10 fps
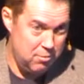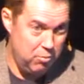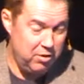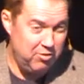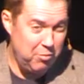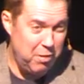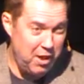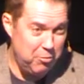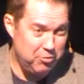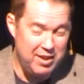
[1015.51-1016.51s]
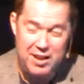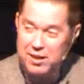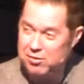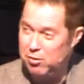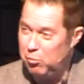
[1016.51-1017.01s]
What does the Bible tell
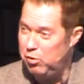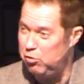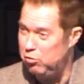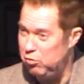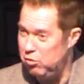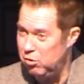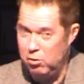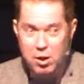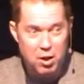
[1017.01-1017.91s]
us that we should do?